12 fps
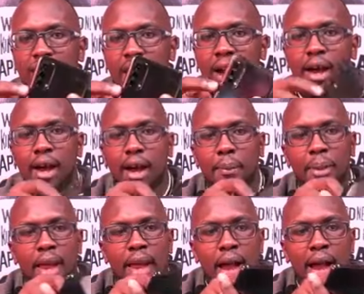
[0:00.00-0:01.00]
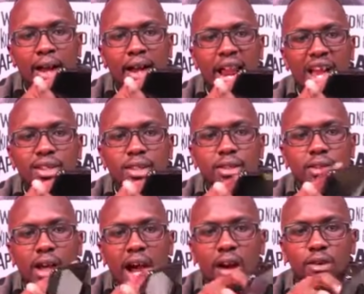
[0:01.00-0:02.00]
a glass
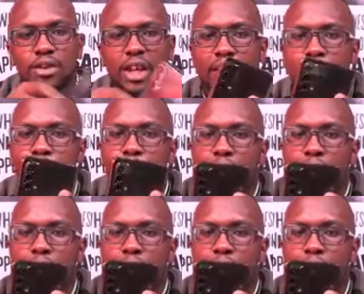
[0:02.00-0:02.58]
housing.